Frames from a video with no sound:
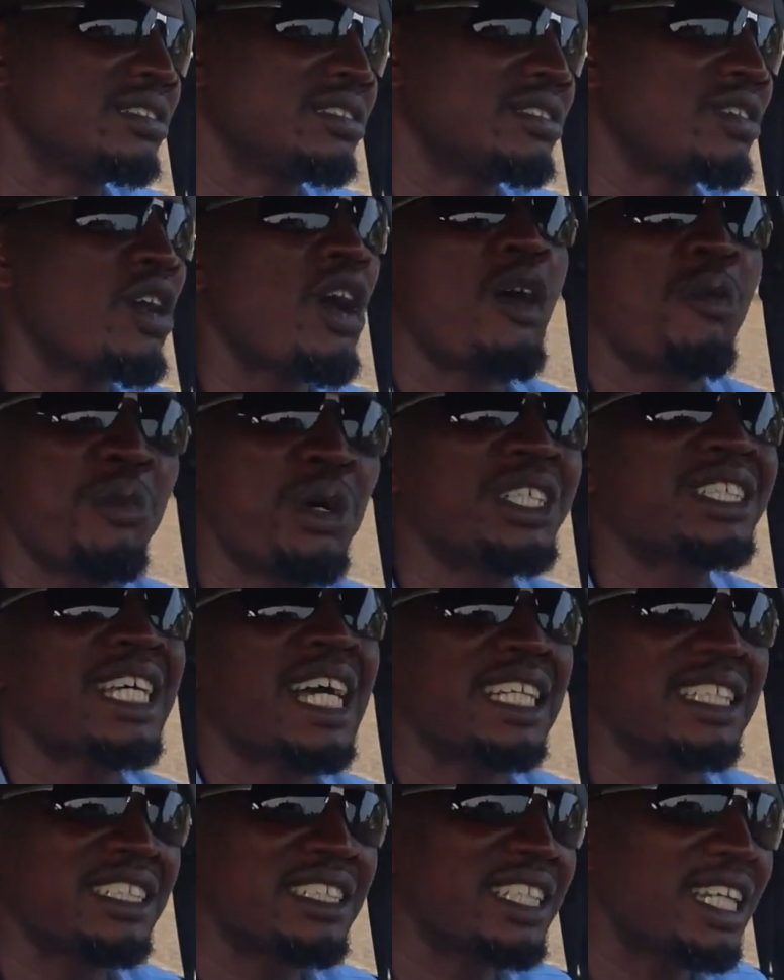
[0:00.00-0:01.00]
almost
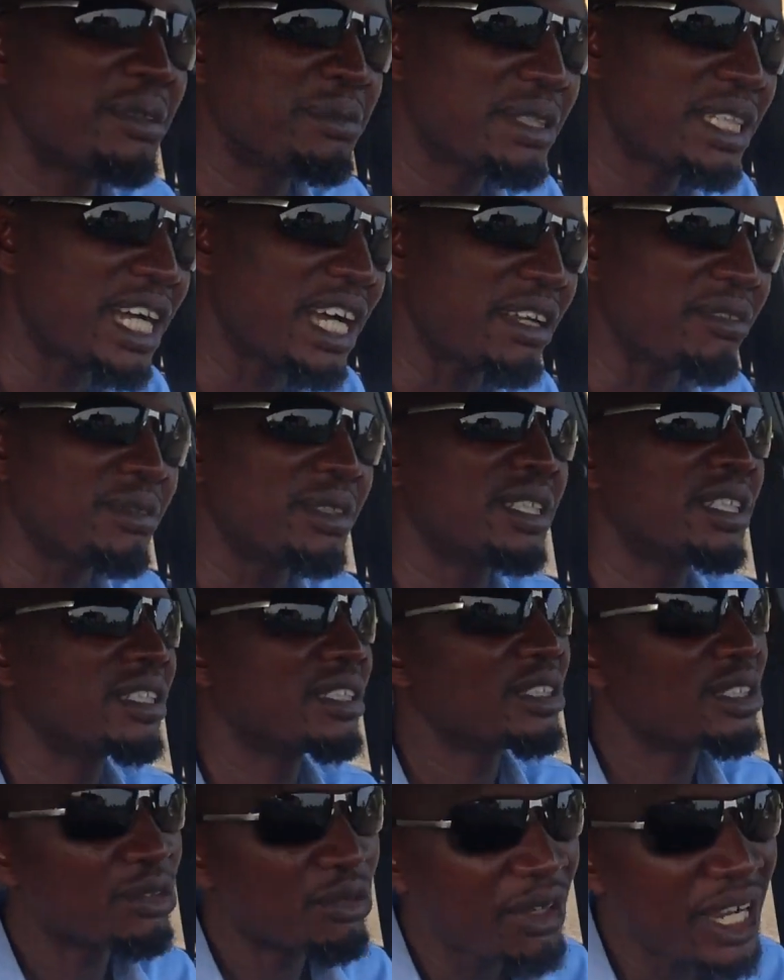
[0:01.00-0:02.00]
at the same time.
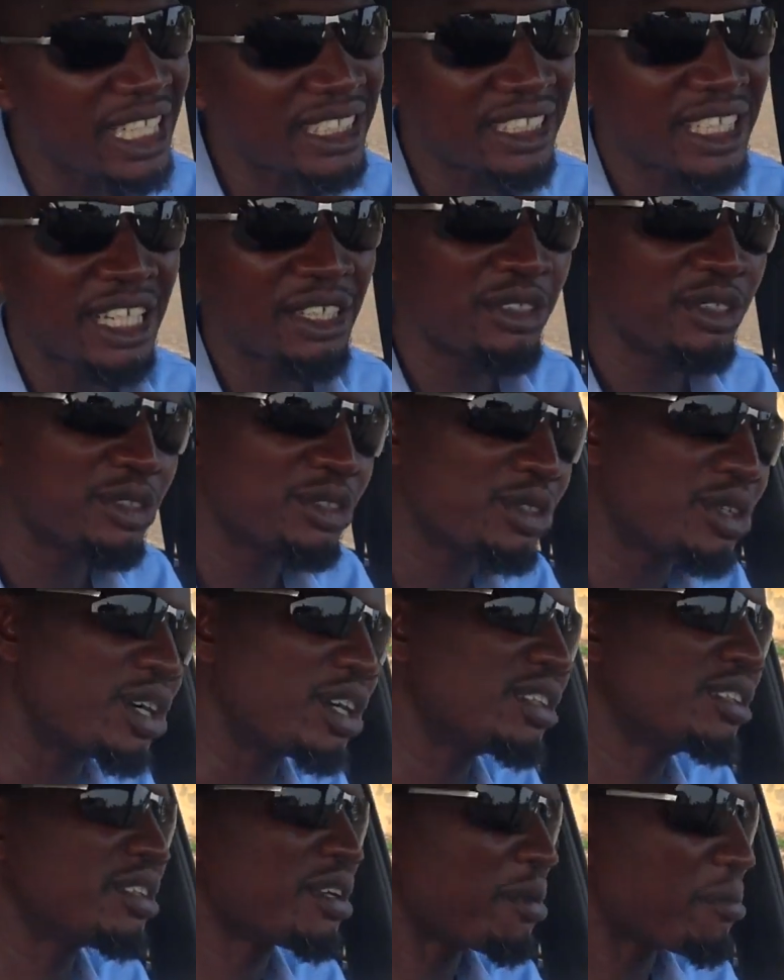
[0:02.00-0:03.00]
The dual circuit
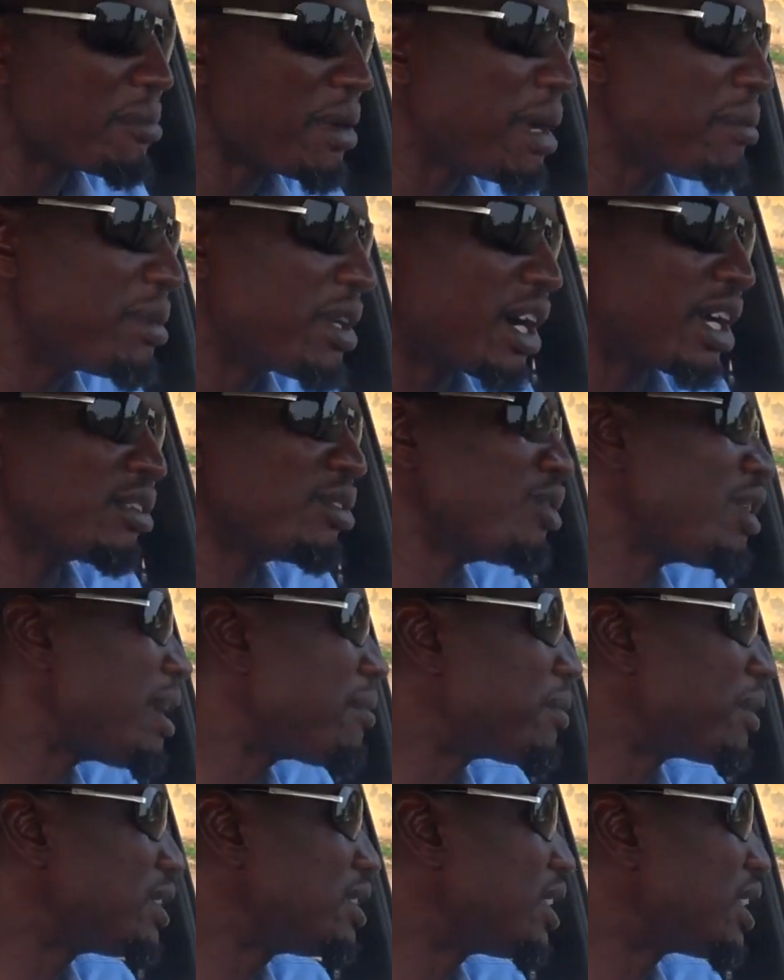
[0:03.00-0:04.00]
on maybe a newer
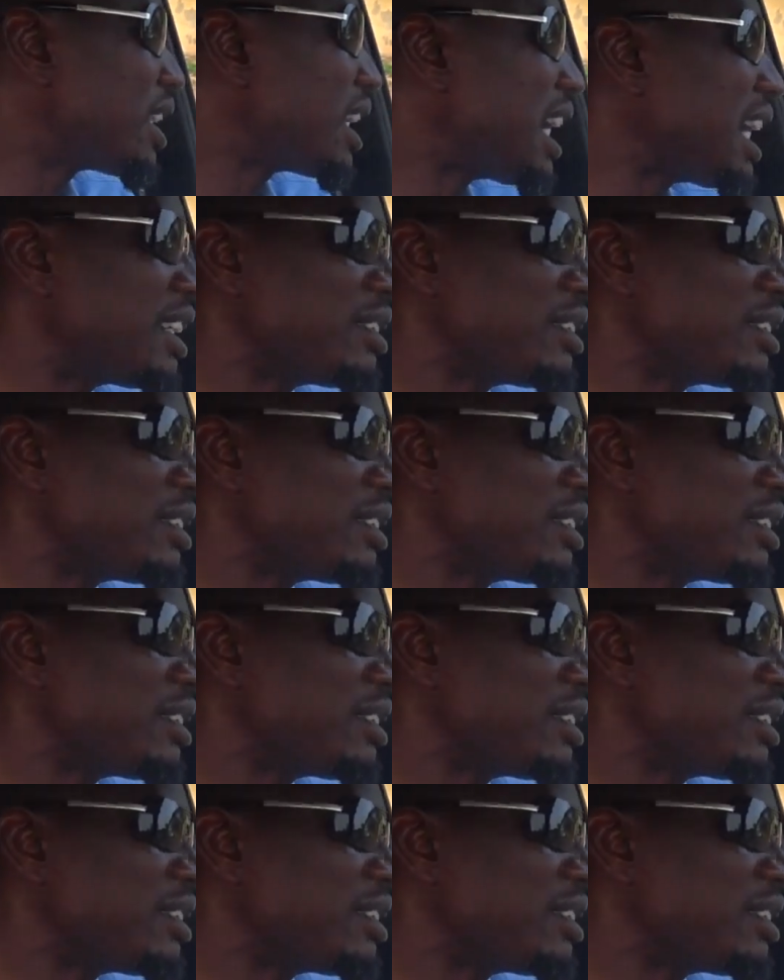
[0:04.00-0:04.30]
Peugeot car,